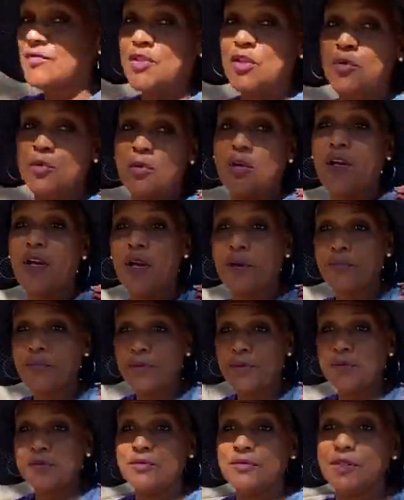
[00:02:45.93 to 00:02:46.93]
who will help
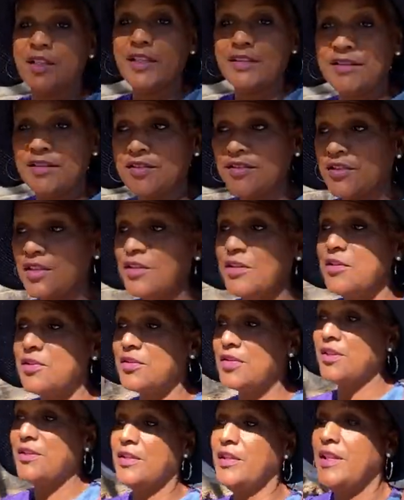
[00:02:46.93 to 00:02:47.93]
them get the skills
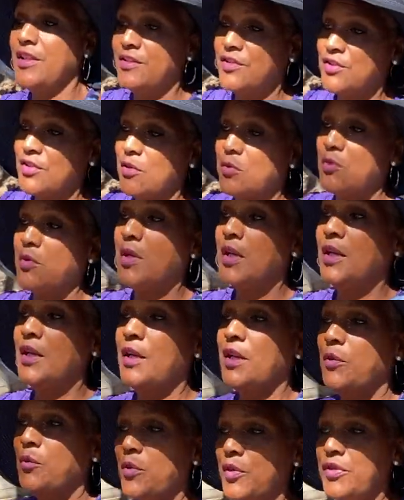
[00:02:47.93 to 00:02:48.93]
they need so
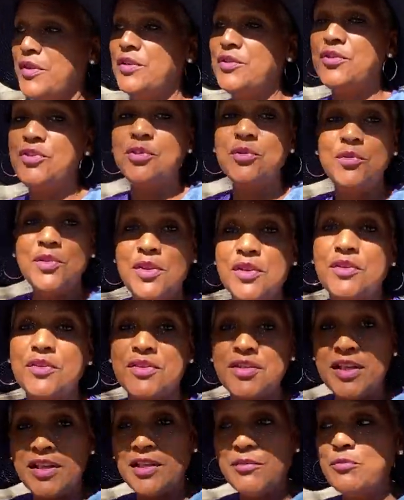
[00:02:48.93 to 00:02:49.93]
within 2 years
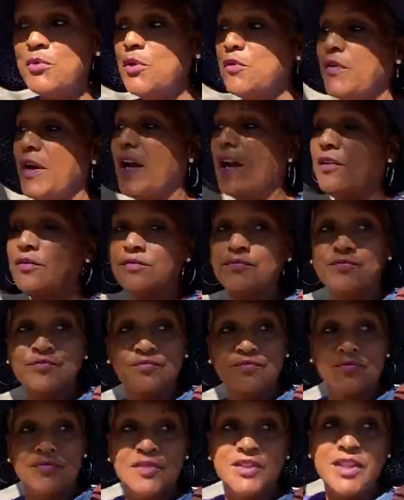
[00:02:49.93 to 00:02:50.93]
they can move out,
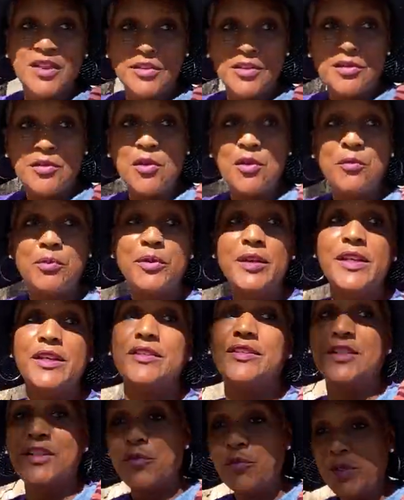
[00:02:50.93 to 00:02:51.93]
get their own
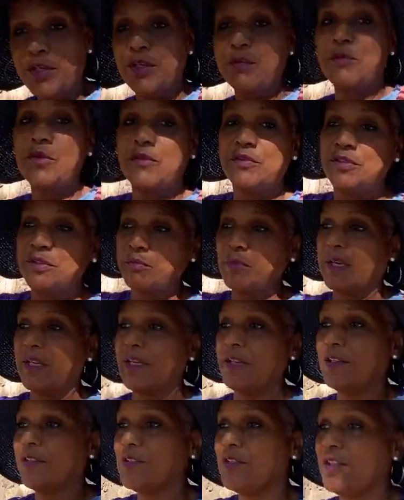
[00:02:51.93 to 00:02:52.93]
place, and then we can move somebody
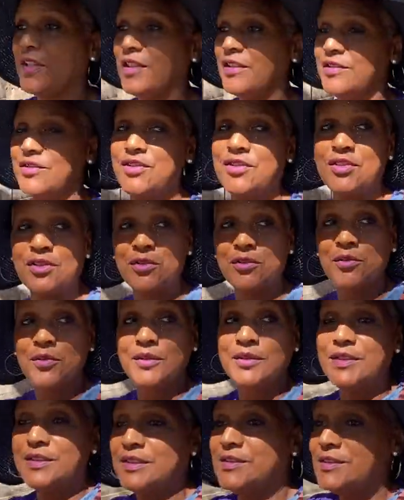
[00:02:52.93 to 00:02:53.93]
else in. So
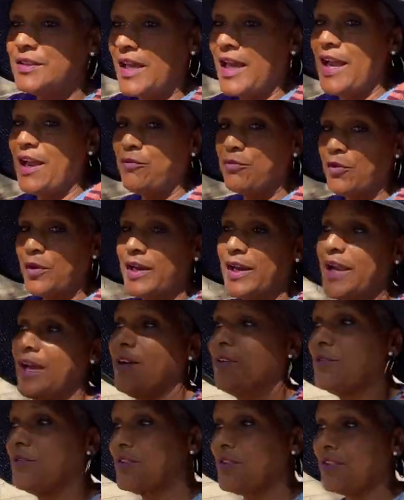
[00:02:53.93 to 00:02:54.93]
the halfway
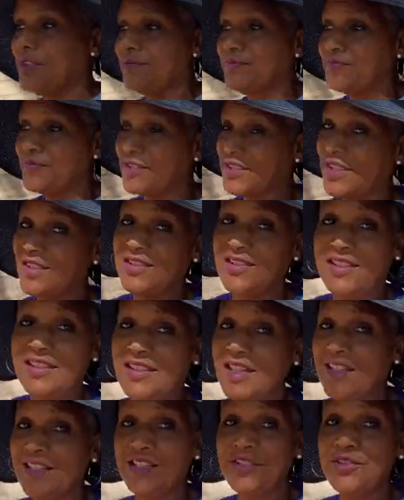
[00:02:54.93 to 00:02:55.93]
house, as I said,
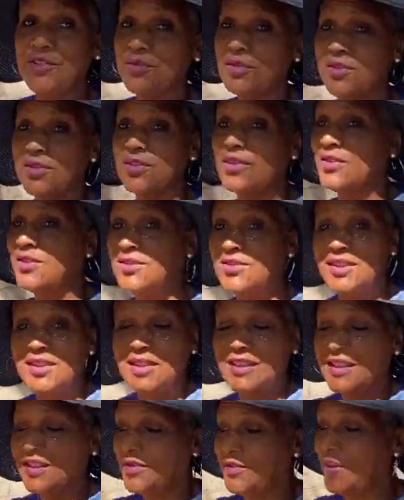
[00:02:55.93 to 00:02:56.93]
I didn't do it alone.
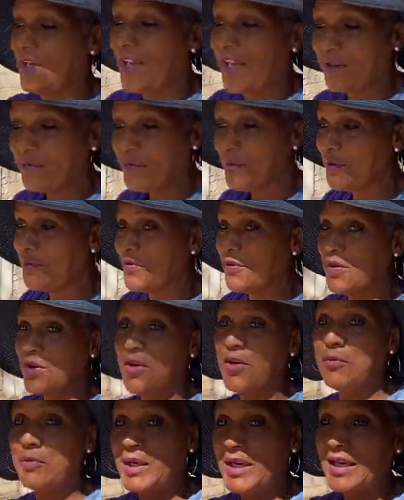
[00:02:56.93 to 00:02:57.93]
It had been for
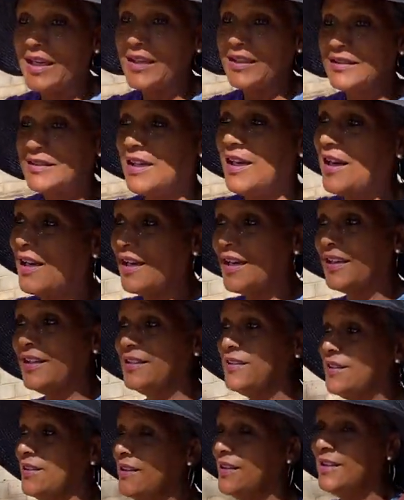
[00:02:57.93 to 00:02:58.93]
all my kind
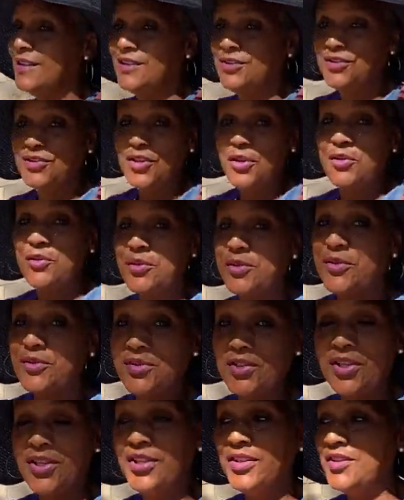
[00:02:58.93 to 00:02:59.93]

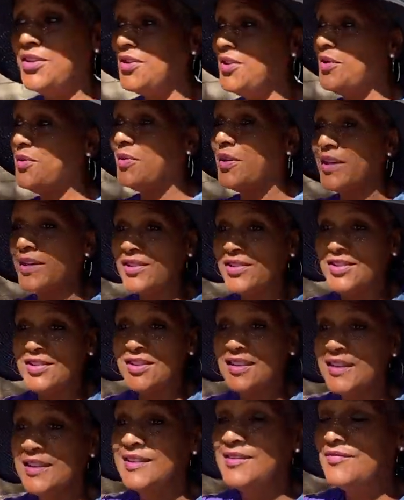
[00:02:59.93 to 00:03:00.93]
donors in the
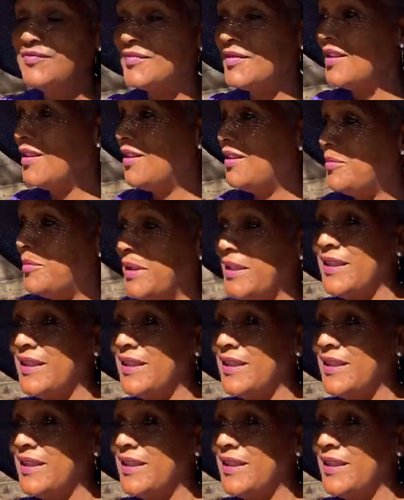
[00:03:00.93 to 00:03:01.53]
U.S., oh my